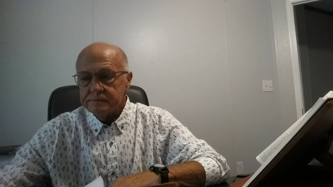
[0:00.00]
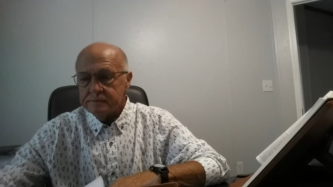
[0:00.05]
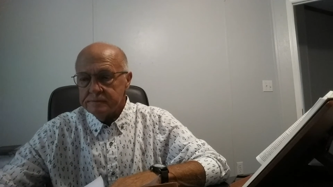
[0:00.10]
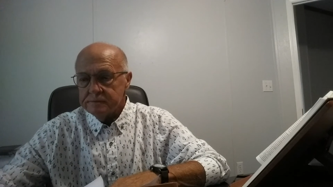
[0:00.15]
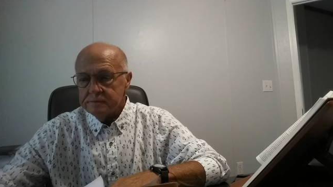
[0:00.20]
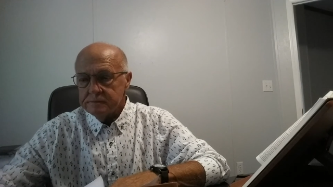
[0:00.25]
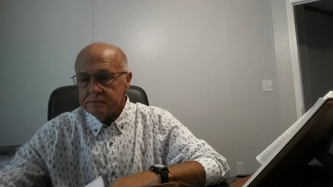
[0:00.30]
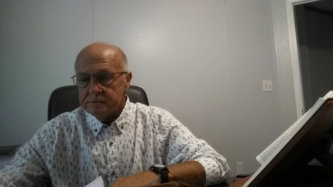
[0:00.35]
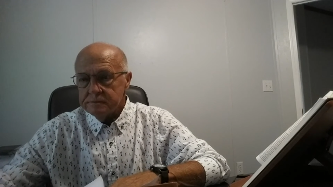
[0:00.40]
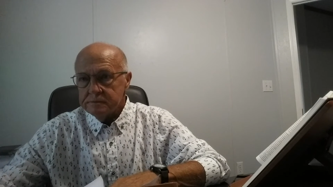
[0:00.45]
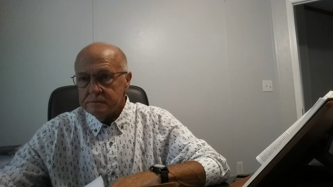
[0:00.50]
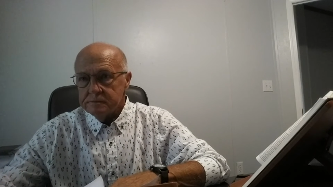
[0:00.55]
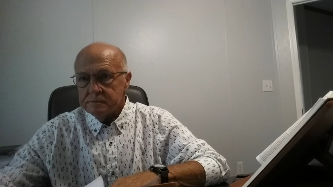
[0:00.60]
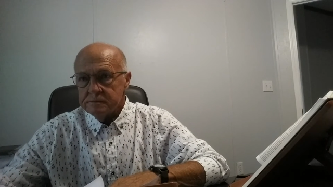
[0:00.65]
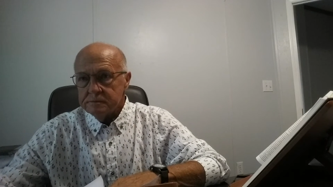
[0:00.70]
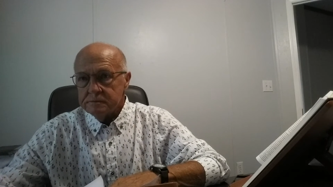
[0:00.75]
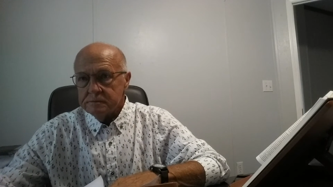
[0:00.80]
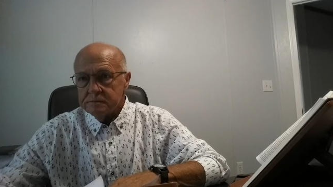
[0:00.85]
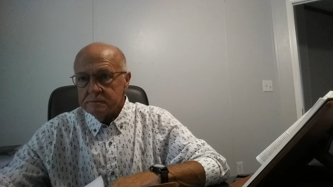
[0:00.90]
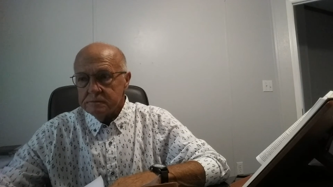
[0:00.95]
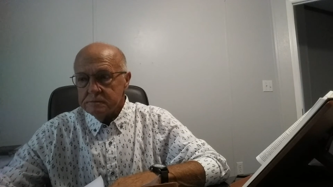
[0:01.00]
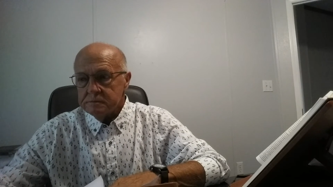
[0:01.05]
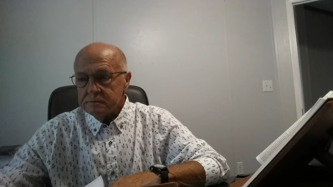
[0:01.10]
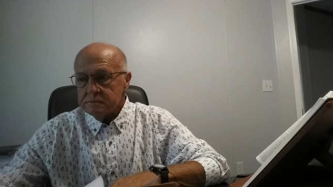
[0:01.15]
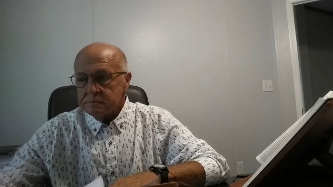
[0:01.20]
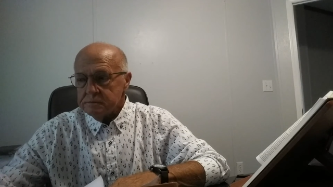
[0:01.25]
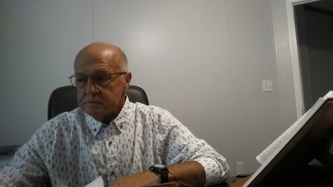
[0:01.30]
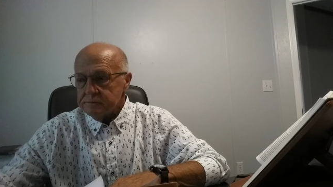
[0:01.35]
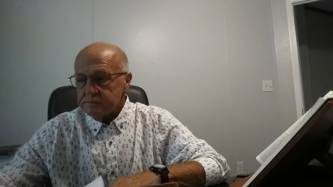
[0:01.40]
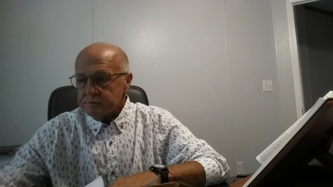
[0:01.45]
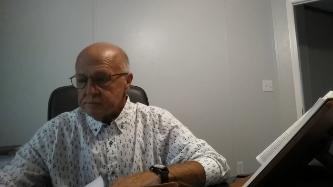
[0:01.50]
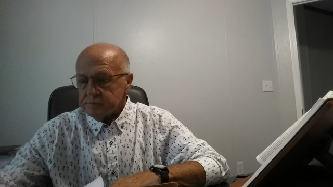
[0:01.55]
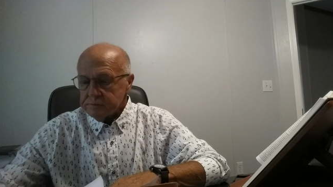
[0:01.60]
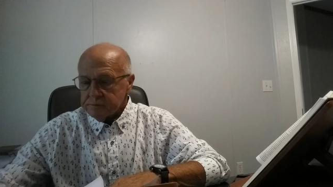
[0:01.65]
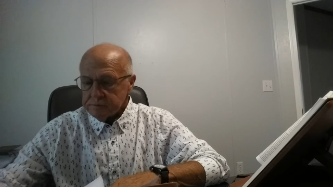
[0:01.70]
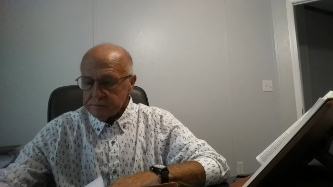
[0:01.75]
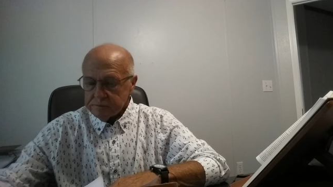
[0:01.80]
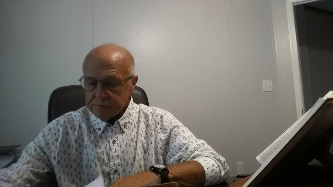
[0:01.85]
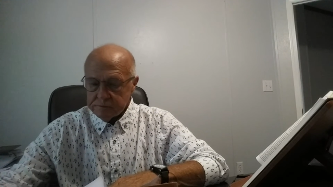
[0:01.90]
No one is speaking in this clip.